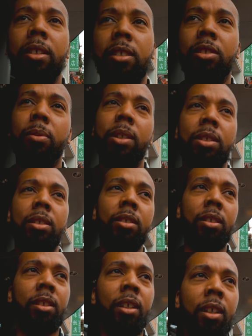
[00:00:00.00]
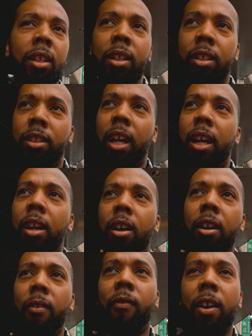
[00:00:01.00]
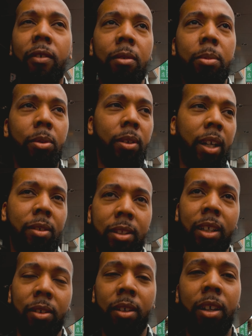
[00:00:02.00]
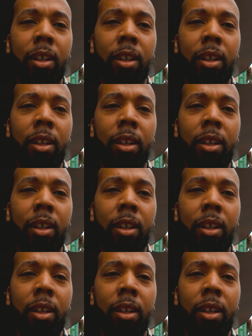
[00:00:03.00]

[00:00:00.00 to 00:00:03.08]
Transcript: situations that are in favorable downtown.